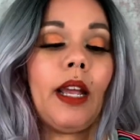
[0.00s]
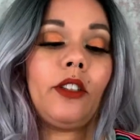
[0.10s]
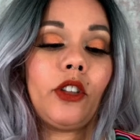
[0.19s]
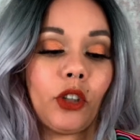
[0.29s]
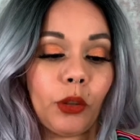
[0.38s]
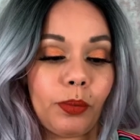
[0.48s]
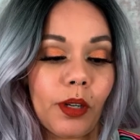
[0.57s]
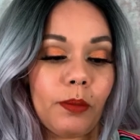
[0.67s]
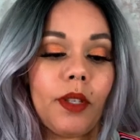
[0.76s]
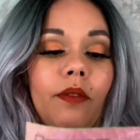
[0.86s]
Add two
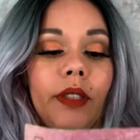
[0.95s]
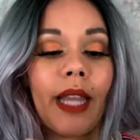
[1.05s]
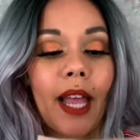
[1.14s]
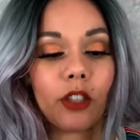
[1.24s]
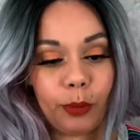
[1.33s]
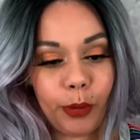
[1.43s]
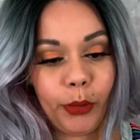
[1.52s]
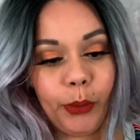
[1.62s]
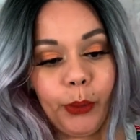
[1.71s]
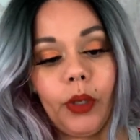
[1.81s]
pumps of lash
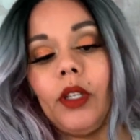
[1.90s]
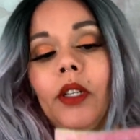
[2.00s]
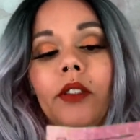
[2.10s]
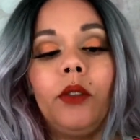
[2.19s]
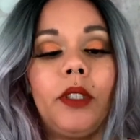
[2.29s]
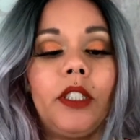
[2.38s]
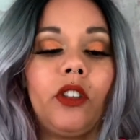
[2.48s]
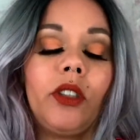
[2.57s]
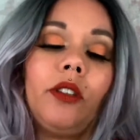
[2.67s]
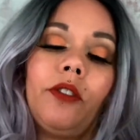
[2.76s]
poo to
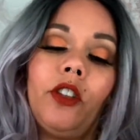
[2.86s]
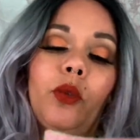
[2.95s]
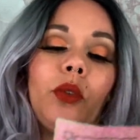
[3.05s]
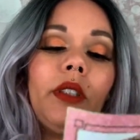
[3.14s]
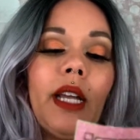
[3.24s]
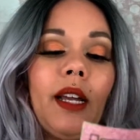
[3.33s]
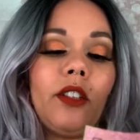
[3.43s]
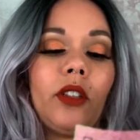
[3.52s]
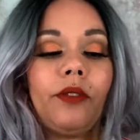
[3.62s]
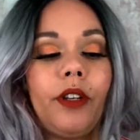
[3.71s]
each individual
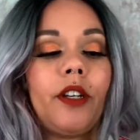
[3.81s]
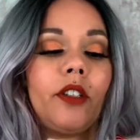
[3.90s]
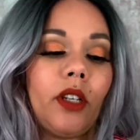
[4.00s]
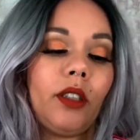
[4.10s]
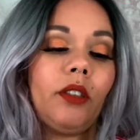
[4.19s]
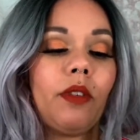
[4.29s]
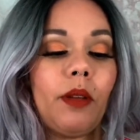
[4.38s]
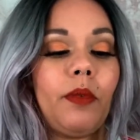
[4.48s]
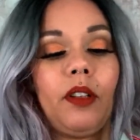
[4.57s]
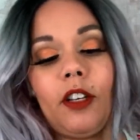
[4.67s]
lash and very gently
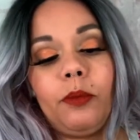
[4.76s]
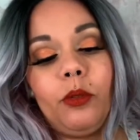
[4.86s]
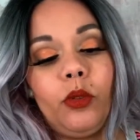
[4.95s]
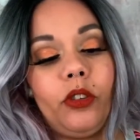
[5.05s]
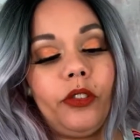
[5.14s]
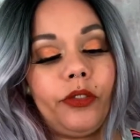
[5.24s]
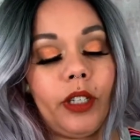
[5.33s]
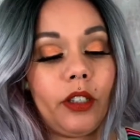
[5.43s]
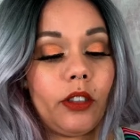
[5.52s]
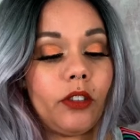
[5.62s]
rub the lash between your
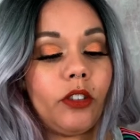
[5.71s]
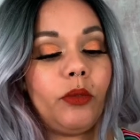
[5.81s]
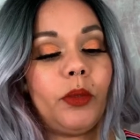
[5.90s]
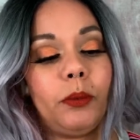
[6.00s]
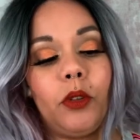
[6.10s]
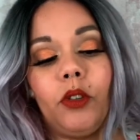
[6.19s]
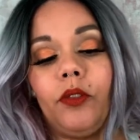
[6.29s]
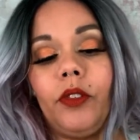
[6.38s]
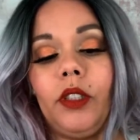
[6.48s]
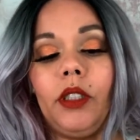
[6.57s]
fingers to
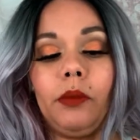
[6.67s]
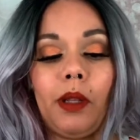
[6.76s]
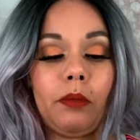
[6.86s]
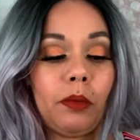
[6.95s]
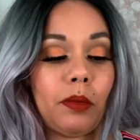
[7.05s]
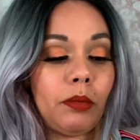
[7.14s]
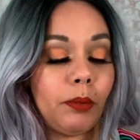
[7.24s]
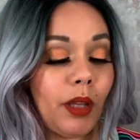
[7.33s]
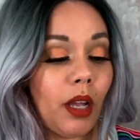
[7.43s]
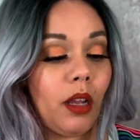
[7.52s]
remove the blah, blah, blah,
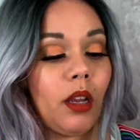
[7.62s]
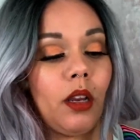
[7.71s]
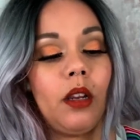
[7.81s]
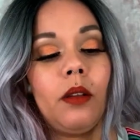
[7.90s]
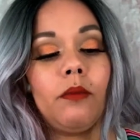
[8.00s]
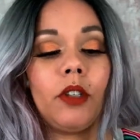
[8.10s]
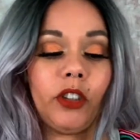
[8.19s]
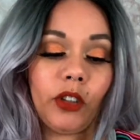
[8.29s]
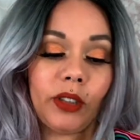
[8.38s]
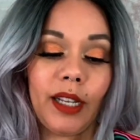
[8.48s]
blah, blah.
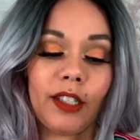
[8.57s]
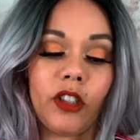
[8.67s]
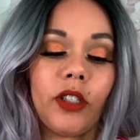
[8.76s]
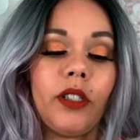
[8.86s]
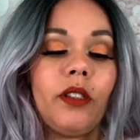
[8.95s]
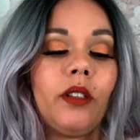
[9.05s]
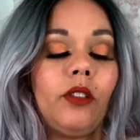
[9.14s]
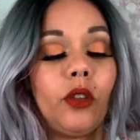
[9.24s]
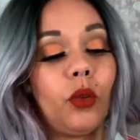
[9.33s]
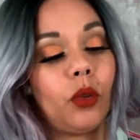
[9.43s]
Run your lashes
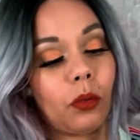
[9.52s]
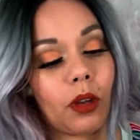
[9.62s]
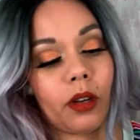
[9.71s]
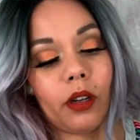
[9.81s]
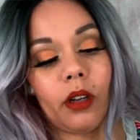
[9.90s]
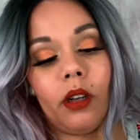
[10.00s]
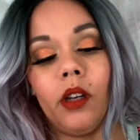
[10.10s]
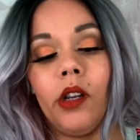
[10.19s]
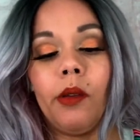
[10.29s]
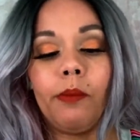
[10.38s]
under cool water,
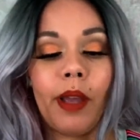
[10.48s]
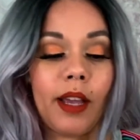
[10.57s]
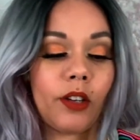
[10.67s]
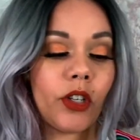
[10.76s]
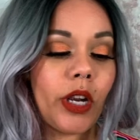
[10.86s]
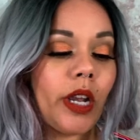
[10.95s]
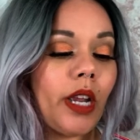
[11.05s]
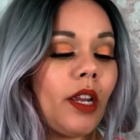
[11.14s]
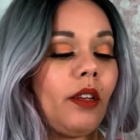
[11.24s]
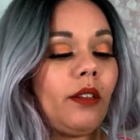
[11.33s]
pat
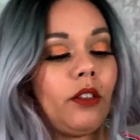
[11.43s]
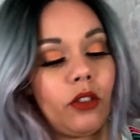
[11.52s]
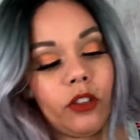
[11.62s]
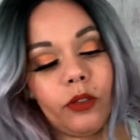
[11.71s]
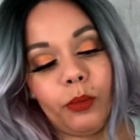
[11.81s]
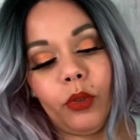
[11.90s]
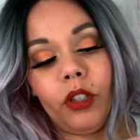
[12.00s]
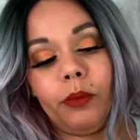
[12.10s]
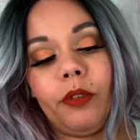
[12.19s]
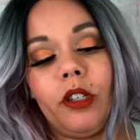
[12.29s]
dry, use a
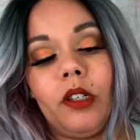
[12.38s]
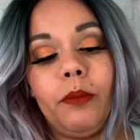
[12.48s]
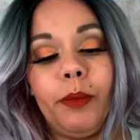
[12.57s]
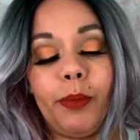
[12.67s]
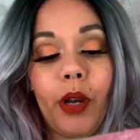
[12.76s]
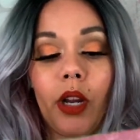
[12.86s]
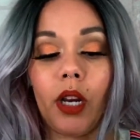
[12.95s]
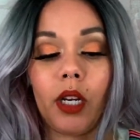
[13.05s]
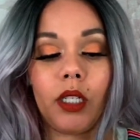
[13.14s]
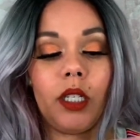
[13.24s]
spoolie to brush them
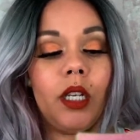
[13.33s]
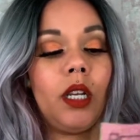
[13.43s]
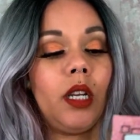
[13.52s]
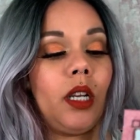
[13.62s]
apart,